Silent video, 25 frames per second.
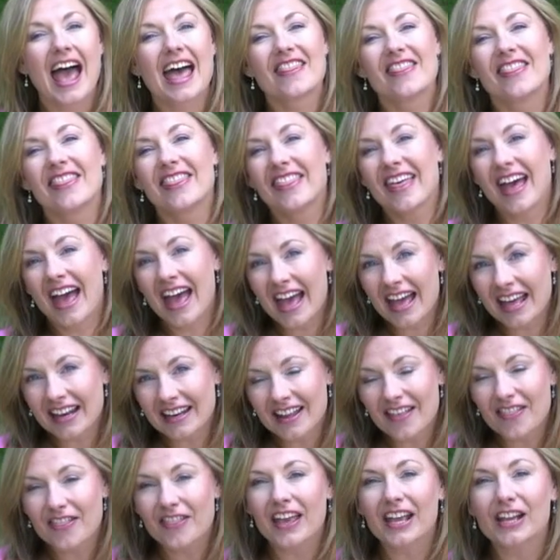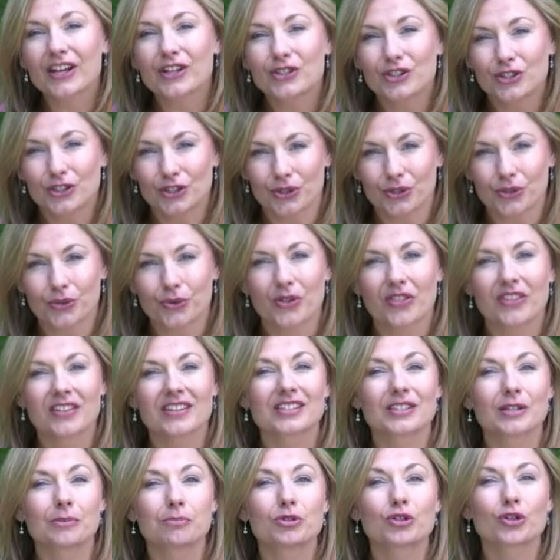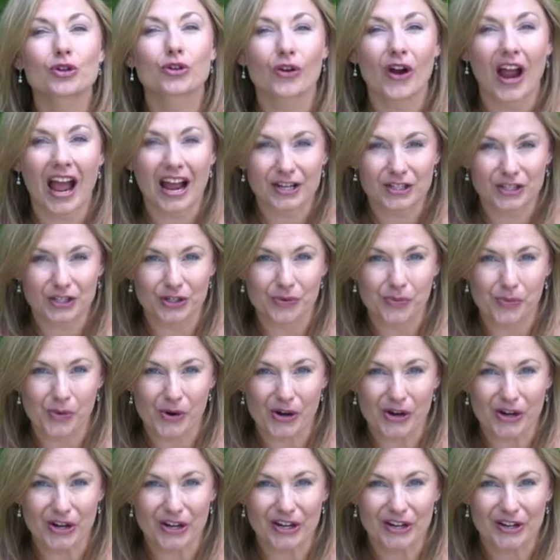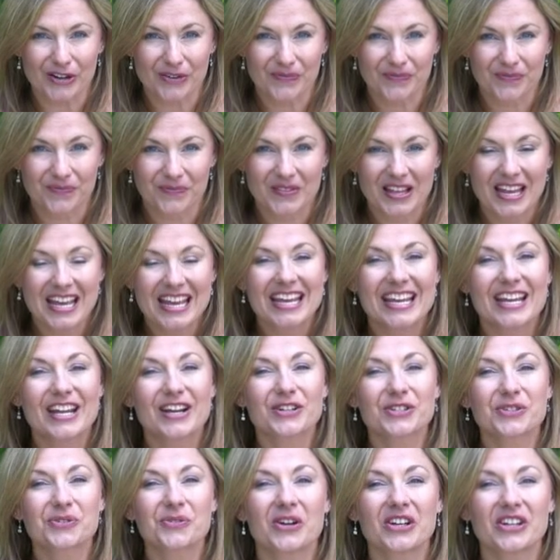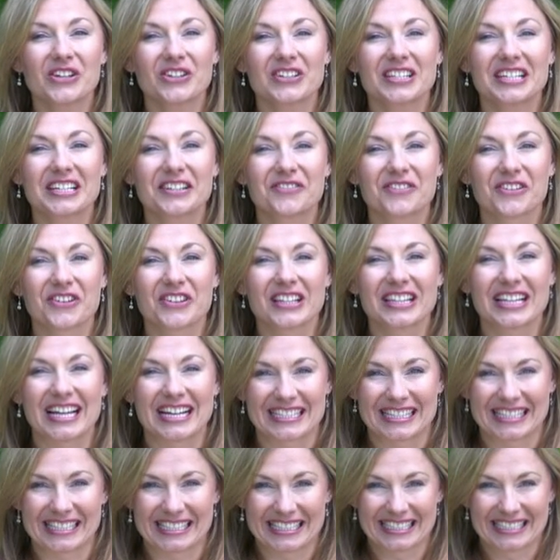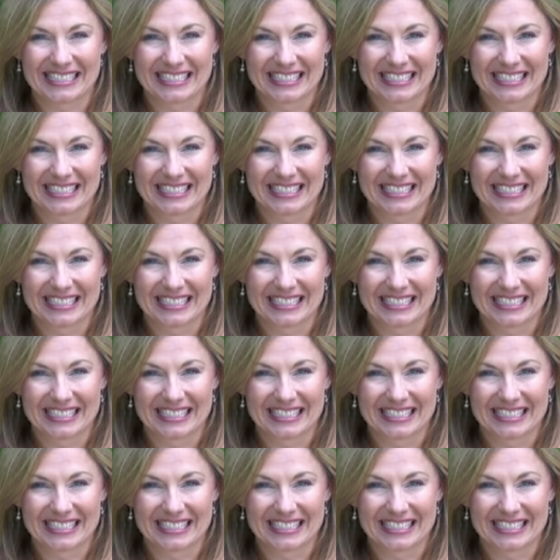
then they can do the subtraction work. Here's what you'll need for the lesson.